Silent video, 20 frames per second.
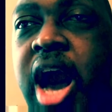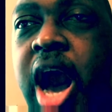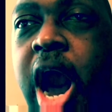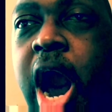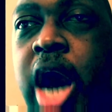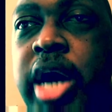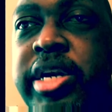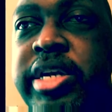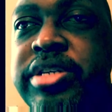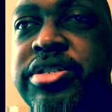
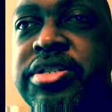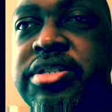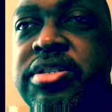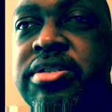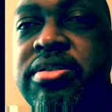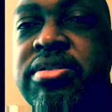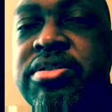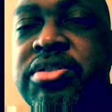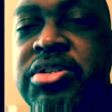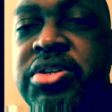
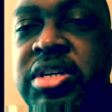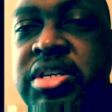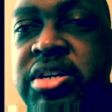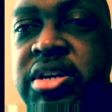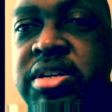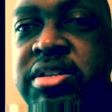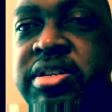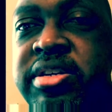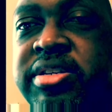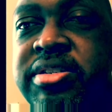honest to
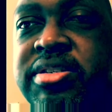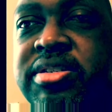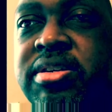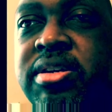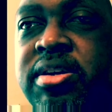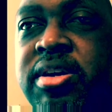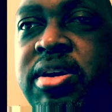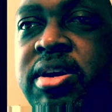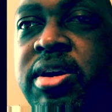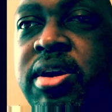goodness
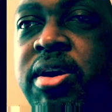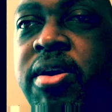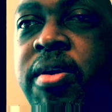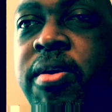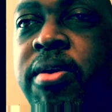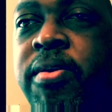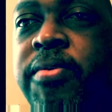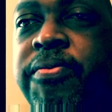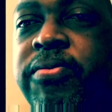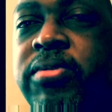
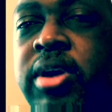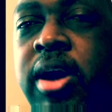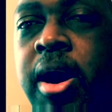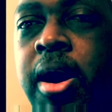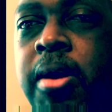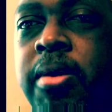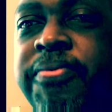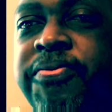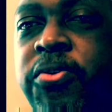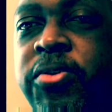
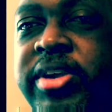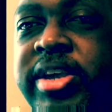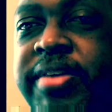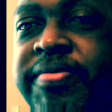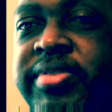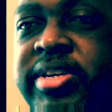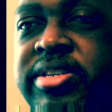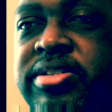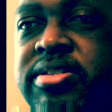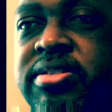
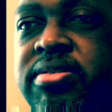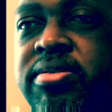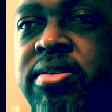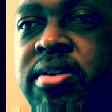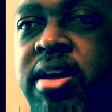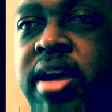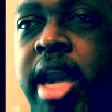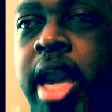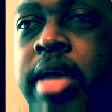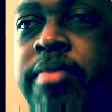forgiveness,
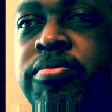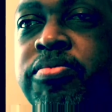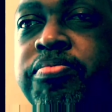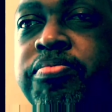and